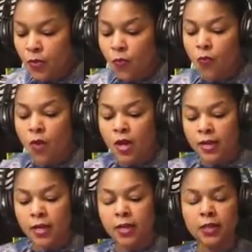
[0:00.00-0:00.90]
1,
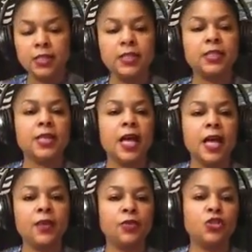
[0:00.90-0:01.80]

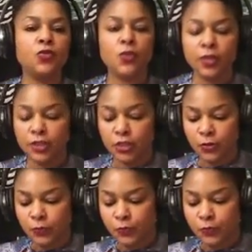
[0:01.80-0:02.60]
decide what you want to do.